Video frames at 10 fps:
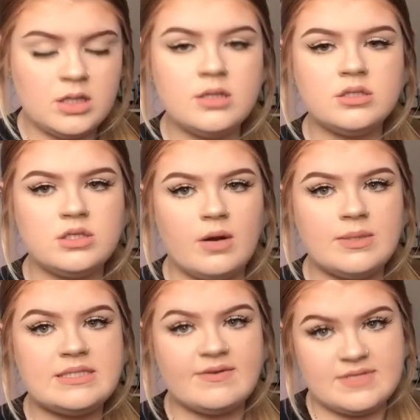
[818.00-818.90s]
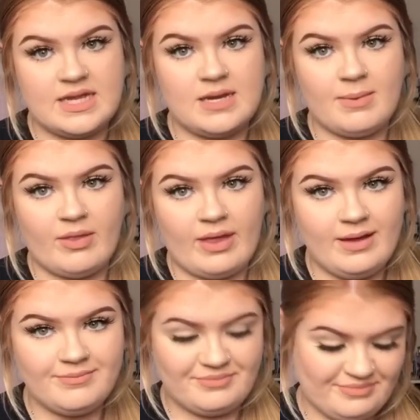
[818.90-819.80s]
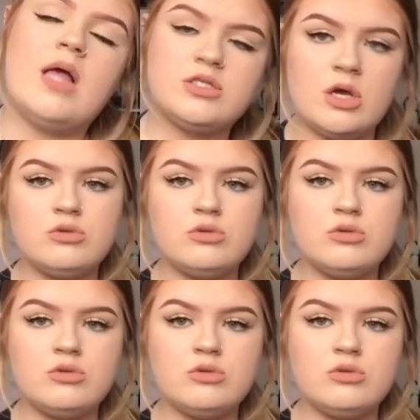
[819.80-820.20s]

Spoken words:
So I was devastated about that. So